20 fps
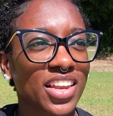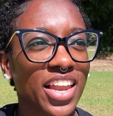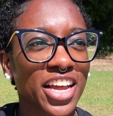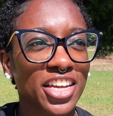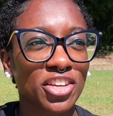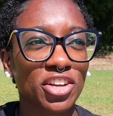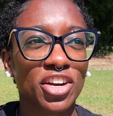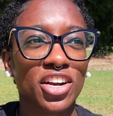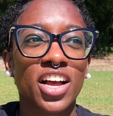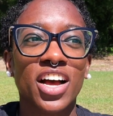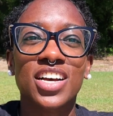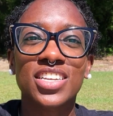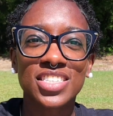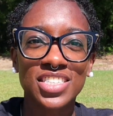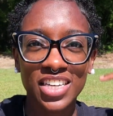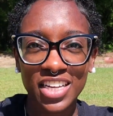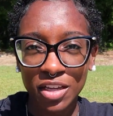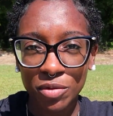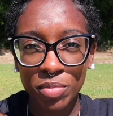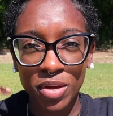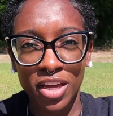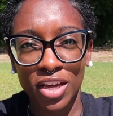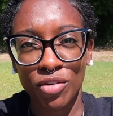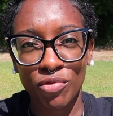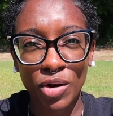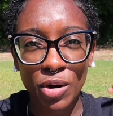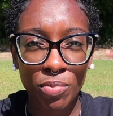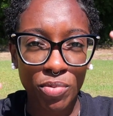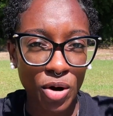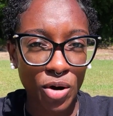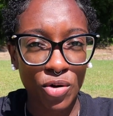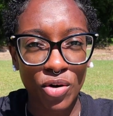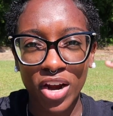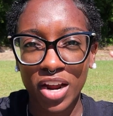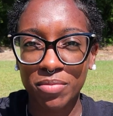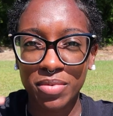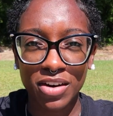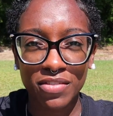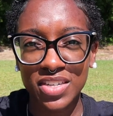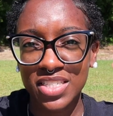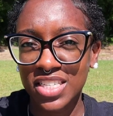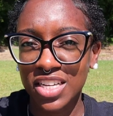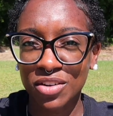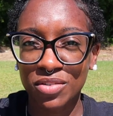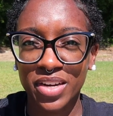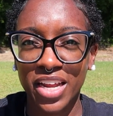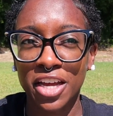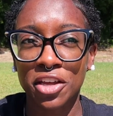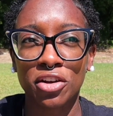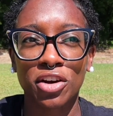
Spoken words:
Like, you're constantly being reprogrammed every single day.